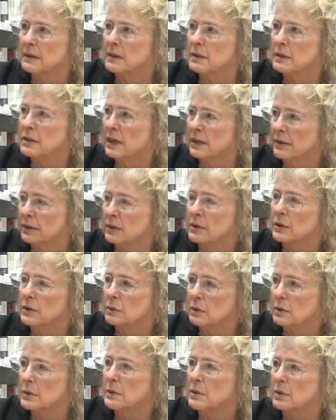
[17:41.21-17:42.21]
I thought
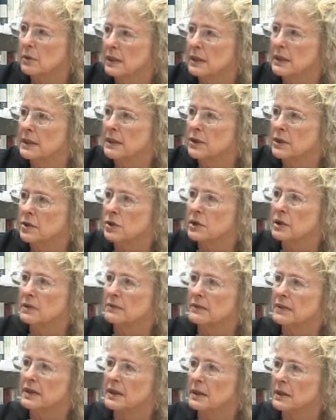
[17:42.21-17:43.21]
this was a great
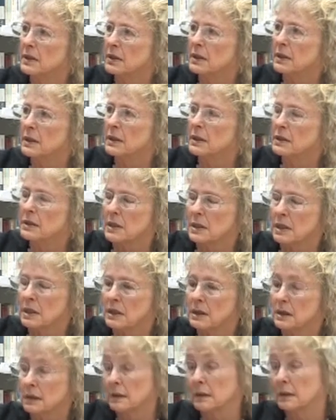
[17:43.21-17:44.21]
initiative, and then it doesn't
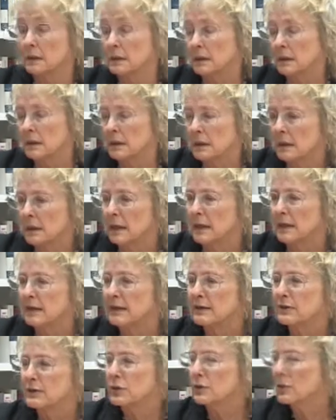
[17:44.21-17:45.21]
get
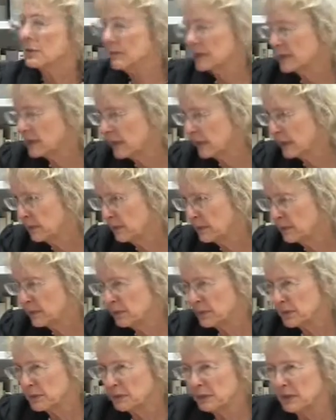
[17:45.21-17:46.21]
sort of a tepid
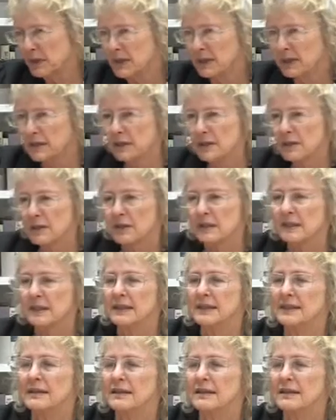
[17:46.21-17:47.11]
response.